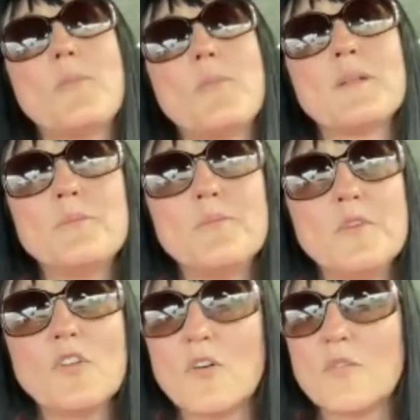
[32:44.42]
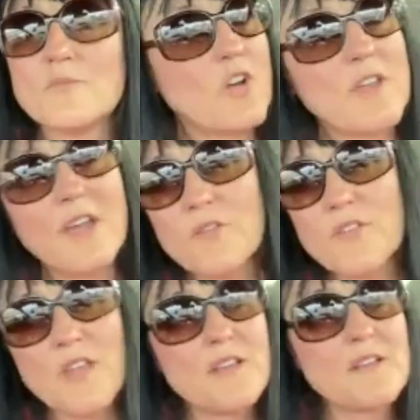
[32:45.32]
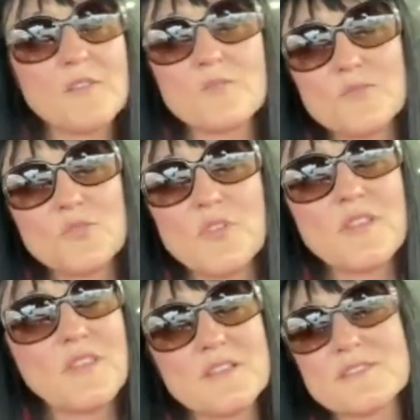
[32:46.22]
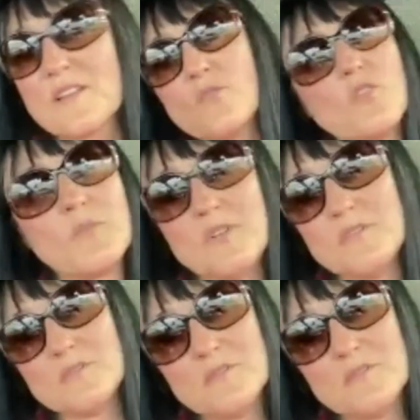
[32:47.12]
but, you know, going out there and doing things like normal.